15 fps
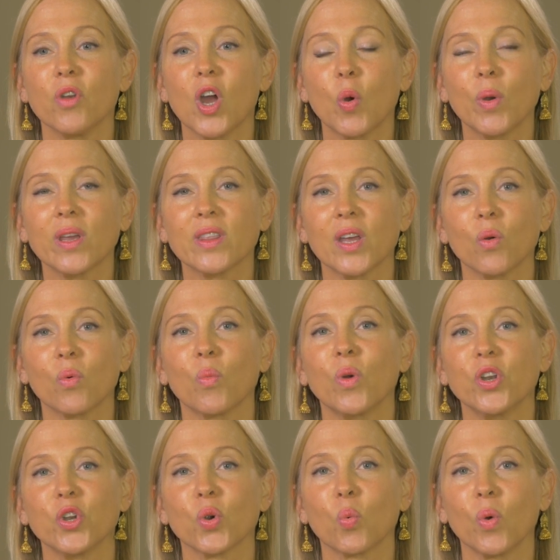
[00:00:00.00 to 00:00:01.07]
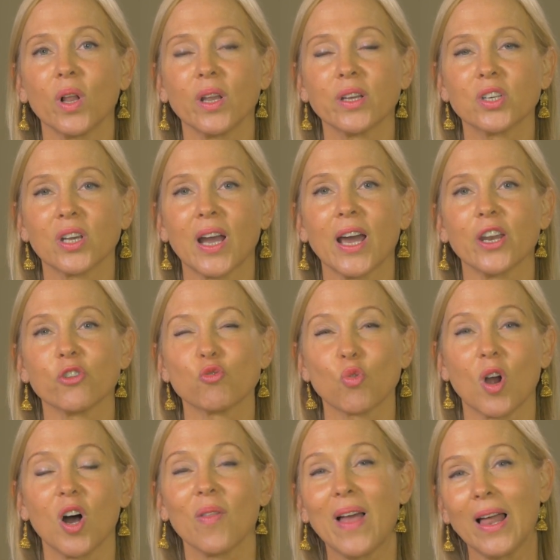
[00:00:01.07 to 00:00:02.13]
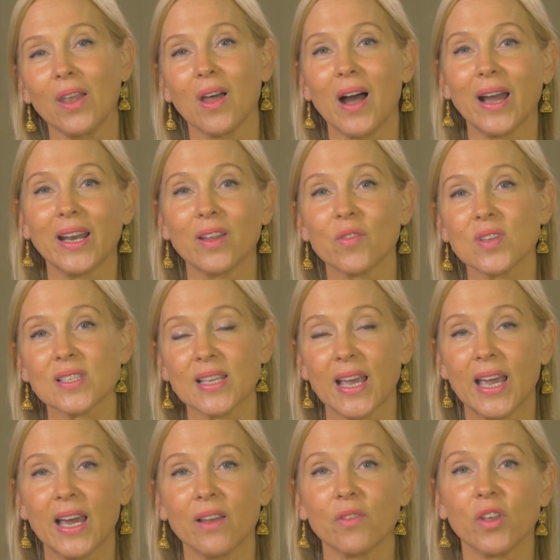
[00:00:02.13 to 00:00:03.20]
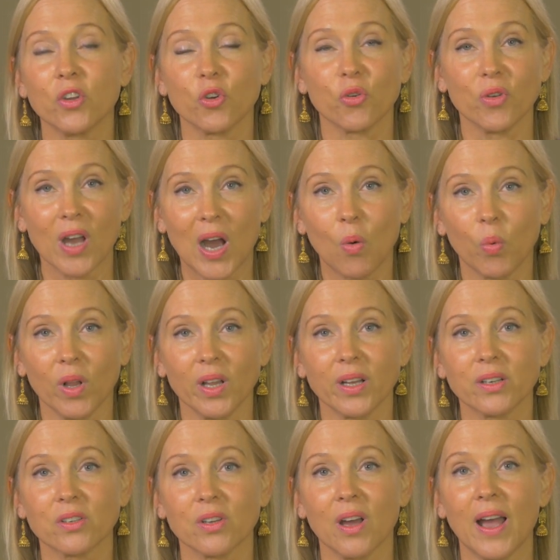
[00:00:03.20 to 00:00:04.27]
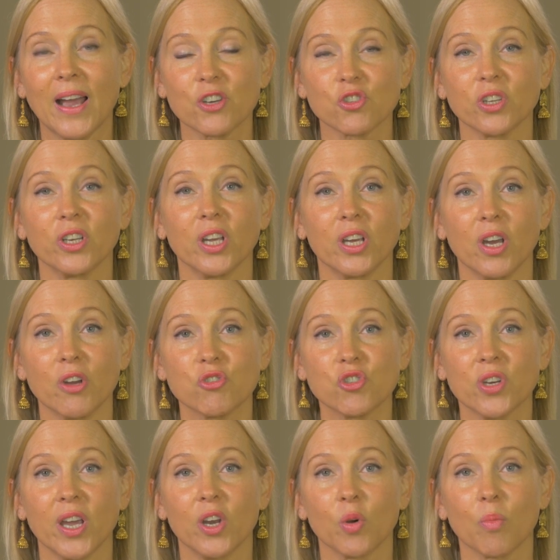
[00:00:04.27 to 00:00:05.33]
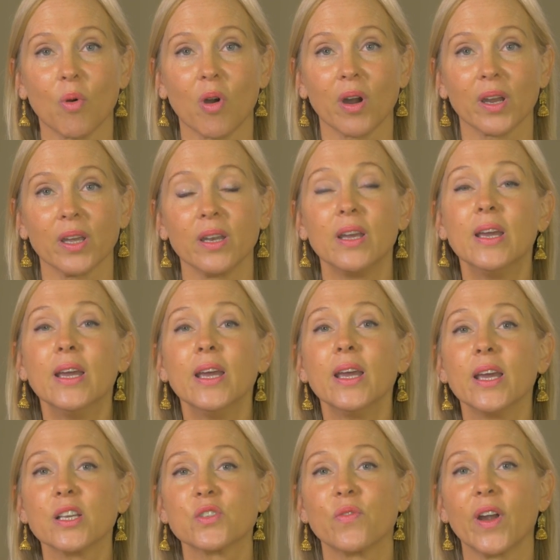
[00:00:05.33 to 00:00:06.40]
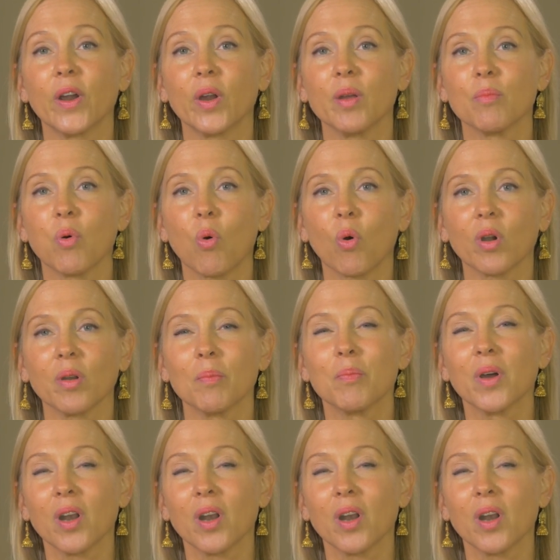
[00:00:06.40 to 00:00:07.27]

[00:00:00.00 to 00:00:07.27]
Knowing that when you're willing to kind of draw that line in the sand, that you're not willing to actually negotiate or bargain is very important.